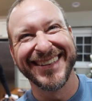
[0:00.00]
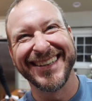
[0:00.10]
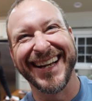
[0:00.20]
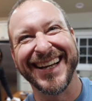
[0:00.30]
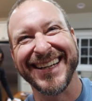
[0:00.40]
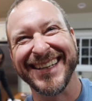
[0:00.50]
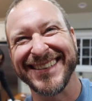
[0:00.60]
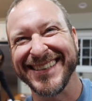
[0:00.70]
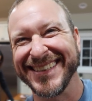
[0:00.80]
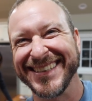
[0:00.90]
yeah, yeah.
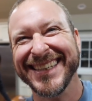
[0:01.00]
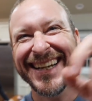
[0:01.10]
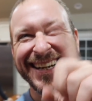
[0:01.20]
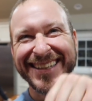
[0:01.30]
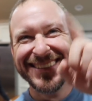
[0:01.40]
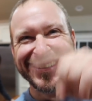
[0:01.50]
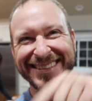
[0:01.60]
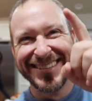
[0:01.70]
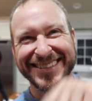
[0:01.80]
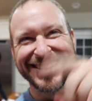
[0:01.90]
She
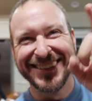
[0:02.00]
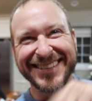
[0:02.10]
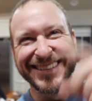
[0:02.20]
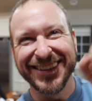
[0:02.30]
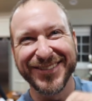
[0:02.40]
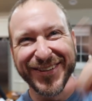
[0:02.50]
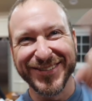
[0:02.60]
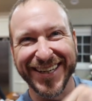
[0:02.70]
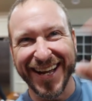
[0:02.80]
just she just views